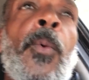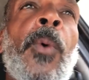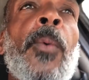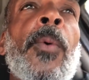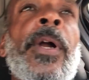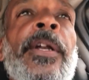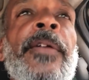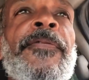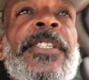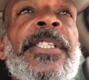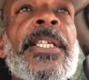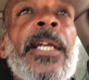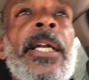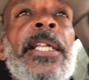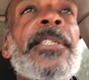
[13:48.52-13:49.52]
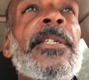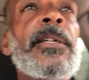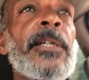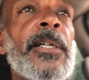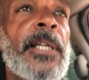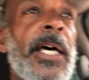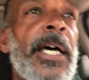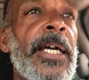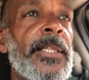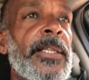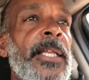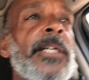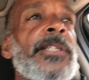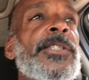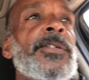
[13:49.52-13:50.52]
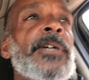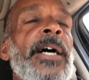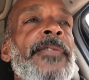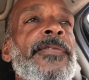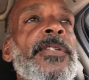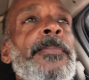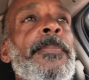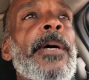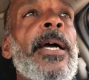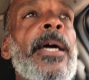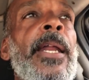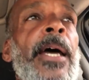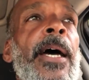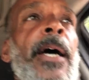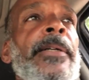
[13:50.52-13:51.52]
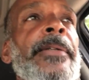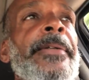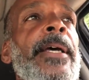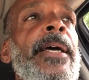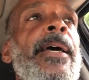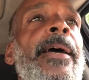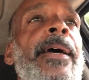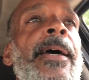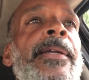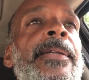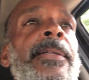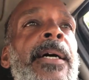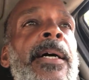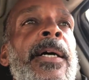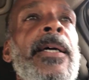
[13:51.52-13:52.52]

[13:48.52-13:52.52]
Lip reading: what one of the facilities look like that you have to pay it at, and